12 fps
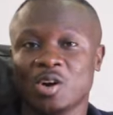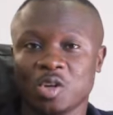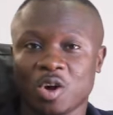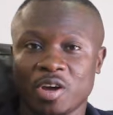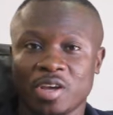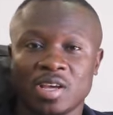
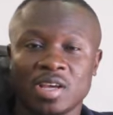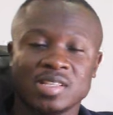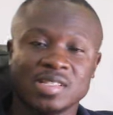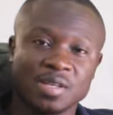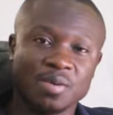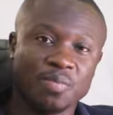Odoi,
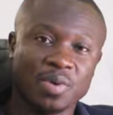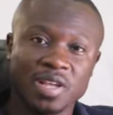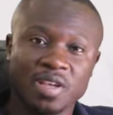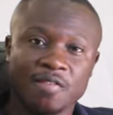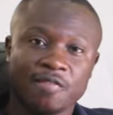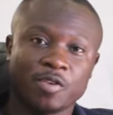simply
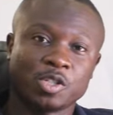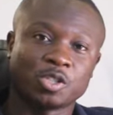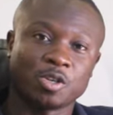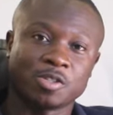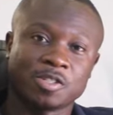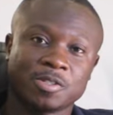for
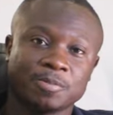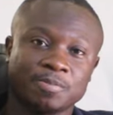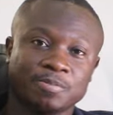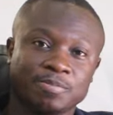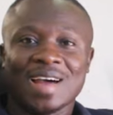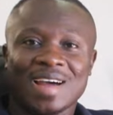short.
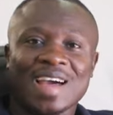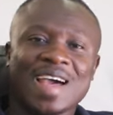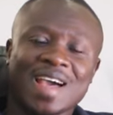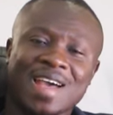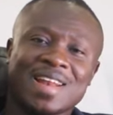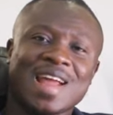
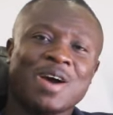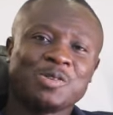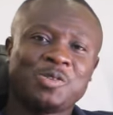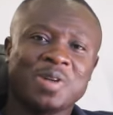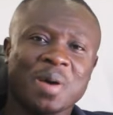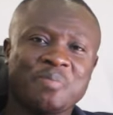And now
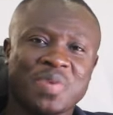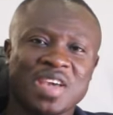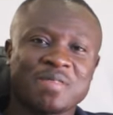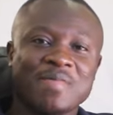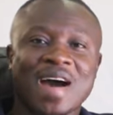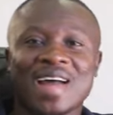to the
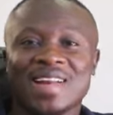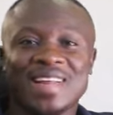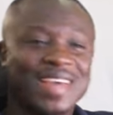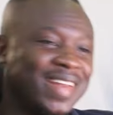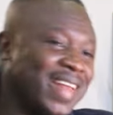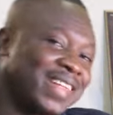big man
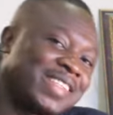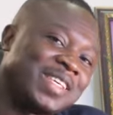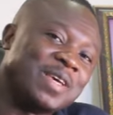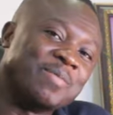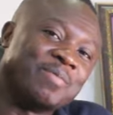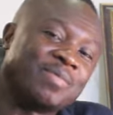in the
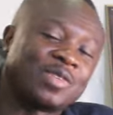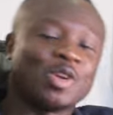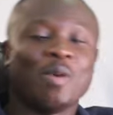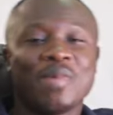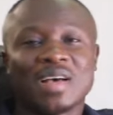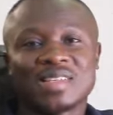team,
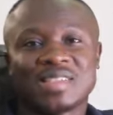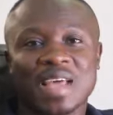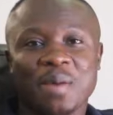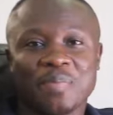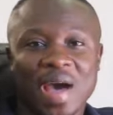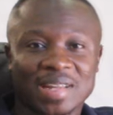Thomas
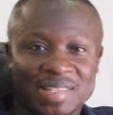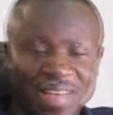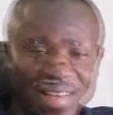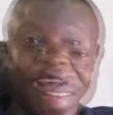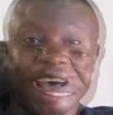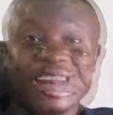
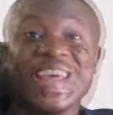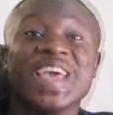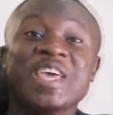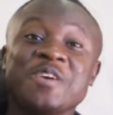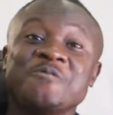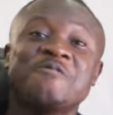Partey,
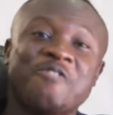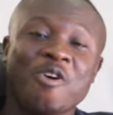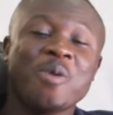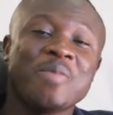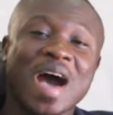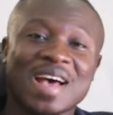the
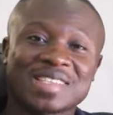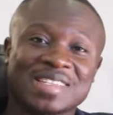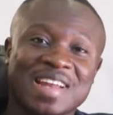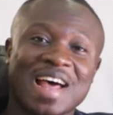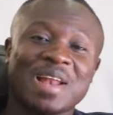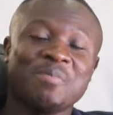in-form
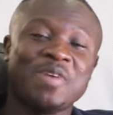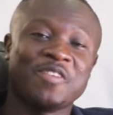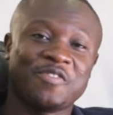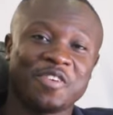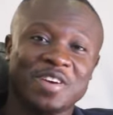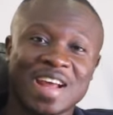Arsenal
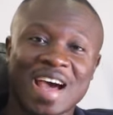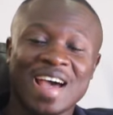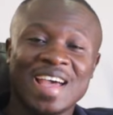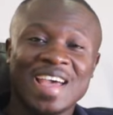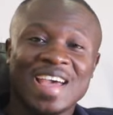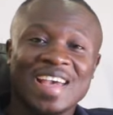
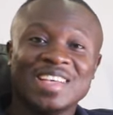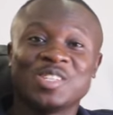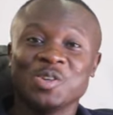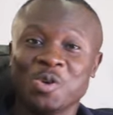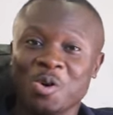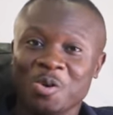midfielder,
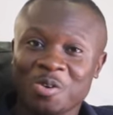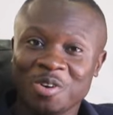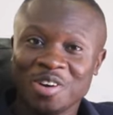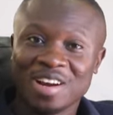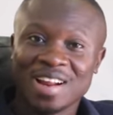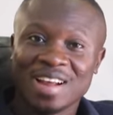is known